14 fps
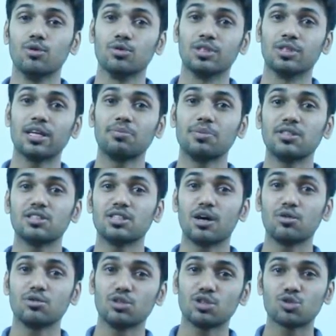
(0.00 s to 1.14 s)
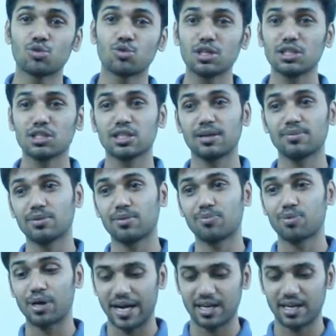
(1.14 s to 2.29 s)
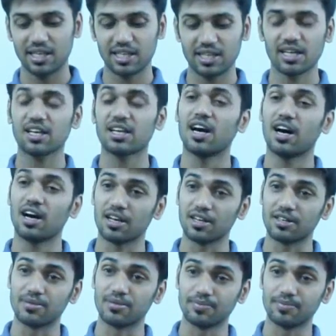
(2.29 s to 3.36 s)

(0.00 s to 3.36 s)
That means now you're showing them the practical color.